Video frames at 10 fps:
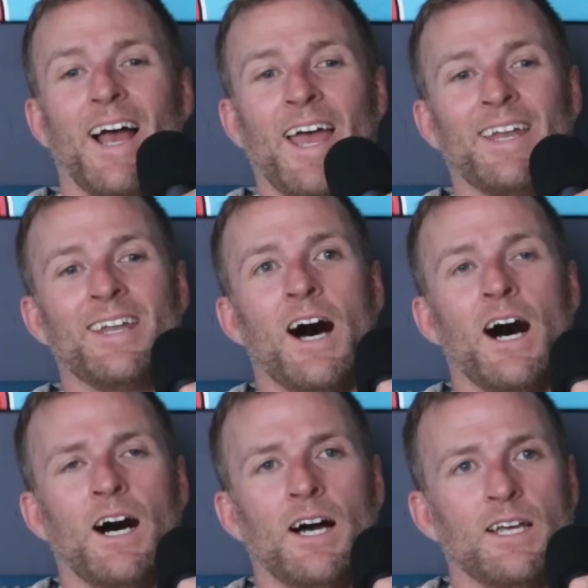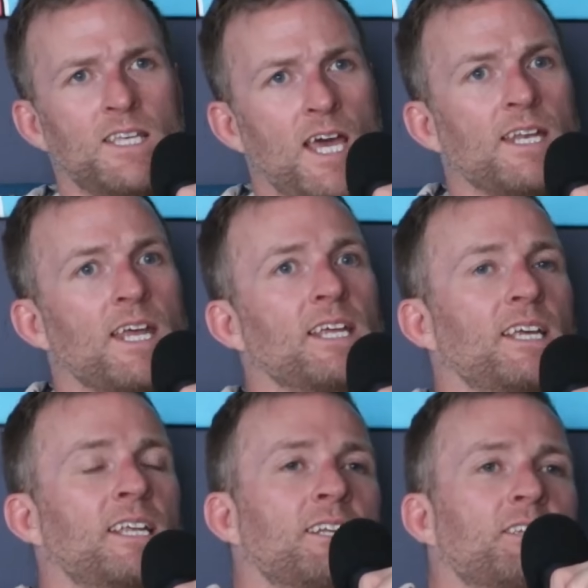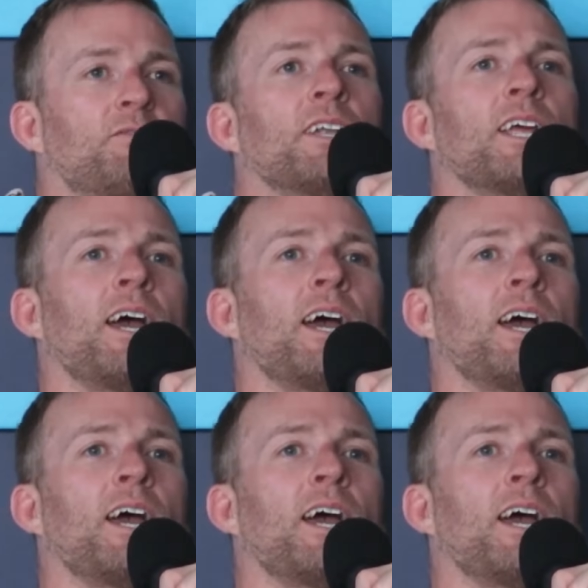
and it's funny.